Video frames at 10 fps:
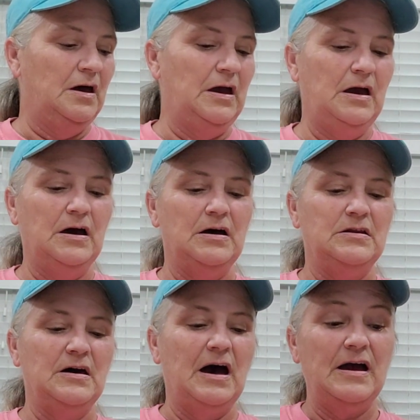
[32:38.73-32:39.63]

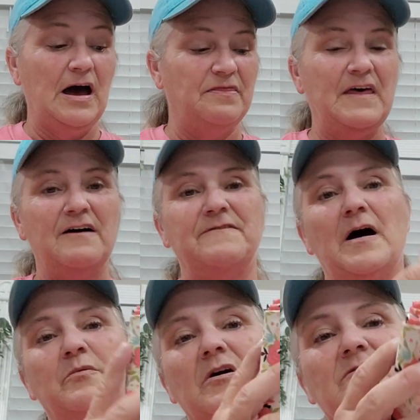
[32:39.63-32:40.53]
And I got nap
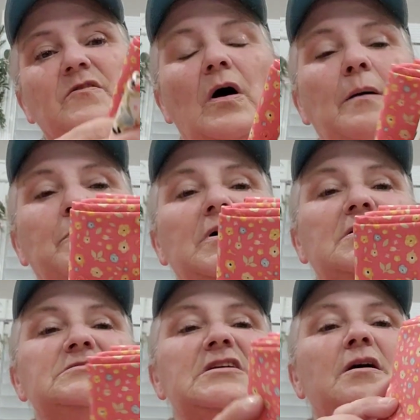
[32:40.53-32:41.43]
fabric, so I
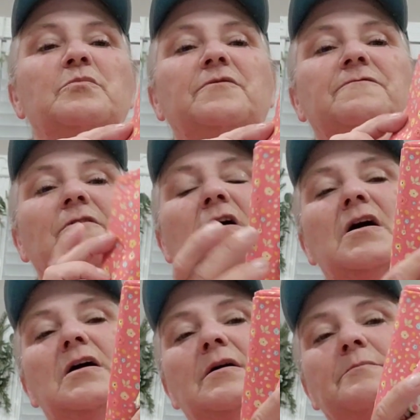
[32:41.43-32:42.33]
picked up
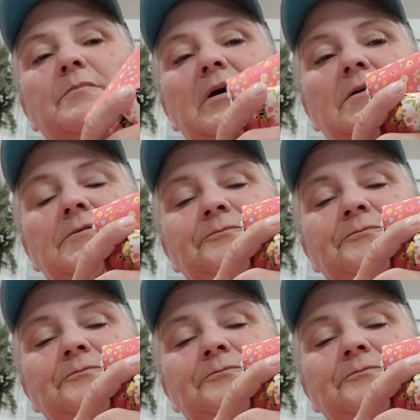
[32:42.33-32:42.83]
from,